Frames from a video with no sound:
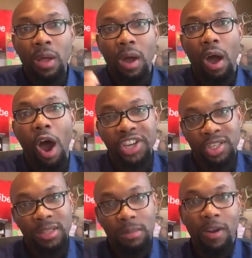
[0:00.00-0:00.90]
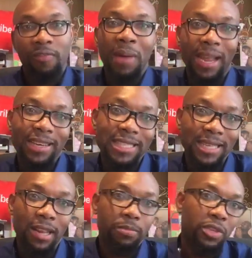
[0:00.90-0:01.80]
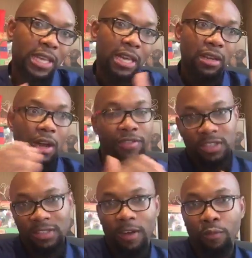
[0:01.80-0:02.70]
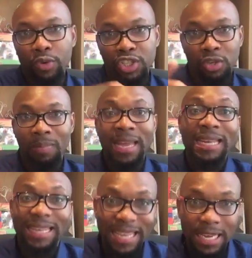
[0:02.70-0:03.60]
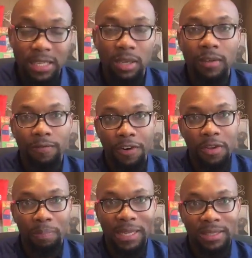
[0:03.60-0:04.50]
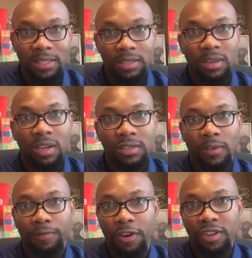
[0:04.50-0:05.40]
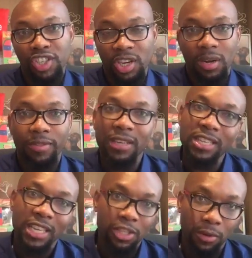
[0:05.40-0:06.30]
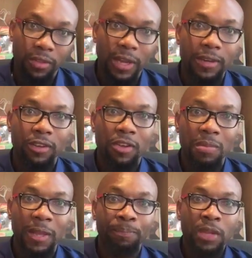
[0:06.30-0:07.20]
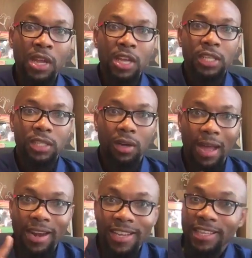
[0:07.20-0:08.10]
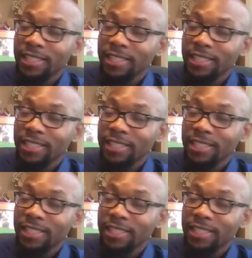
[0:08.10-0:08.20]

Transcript: auction them off back and sell them to get other stuff which you may need for your business and also for your channel. Then you can do that, you know what I mean. So, and you can